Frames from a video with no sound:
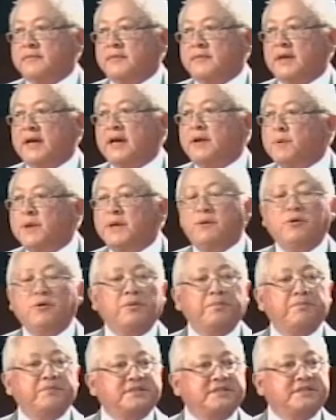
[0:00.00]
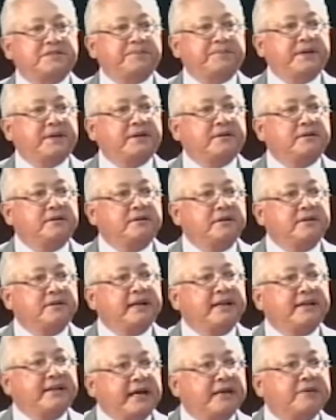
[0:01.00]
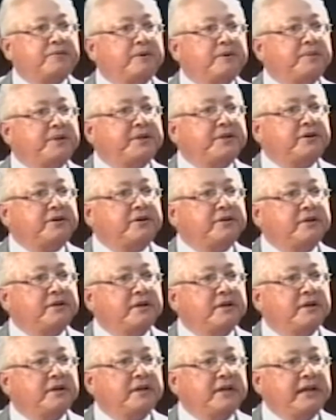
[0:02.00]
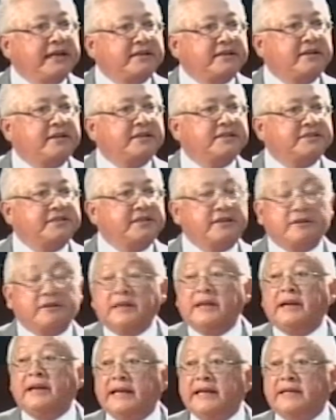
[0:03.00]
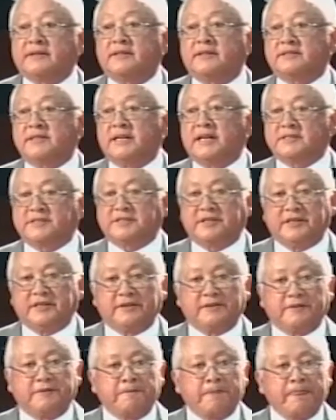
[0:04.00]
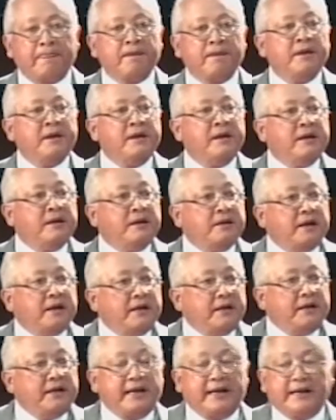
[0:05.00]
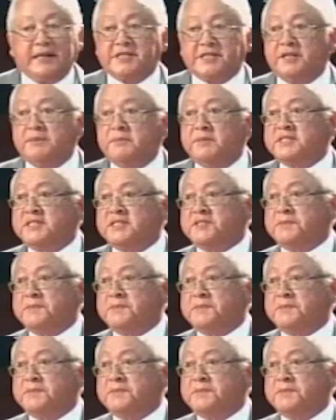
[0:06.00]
And we hope, Mr. Speaker, that that will be done later this year, the latest next year. In addition, Mr.